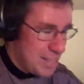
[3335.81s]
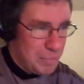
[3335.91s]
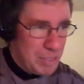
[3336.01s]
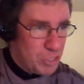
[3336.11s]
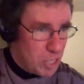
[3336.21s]

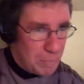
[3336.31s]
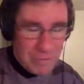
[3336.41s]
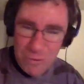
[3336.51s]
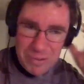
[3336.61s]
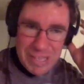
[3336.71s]
And then my
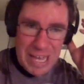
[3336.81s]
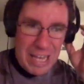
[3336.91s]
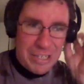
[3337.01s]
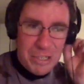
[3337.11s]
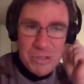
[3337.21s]
job before
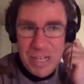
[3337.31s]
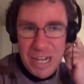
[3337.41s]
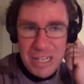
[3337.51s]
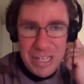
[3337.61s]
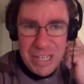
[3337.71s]
that in
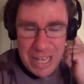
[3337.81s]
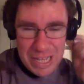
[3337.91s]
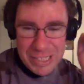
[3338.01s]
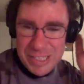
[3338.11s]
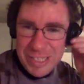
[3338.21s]
Utah
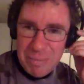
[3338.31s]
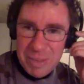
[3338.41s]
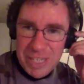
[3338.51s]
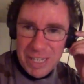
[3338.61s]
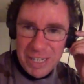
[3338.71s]
had the
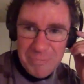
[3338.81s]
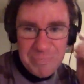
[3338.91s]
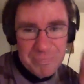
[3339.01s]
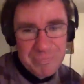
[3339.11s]
same thing.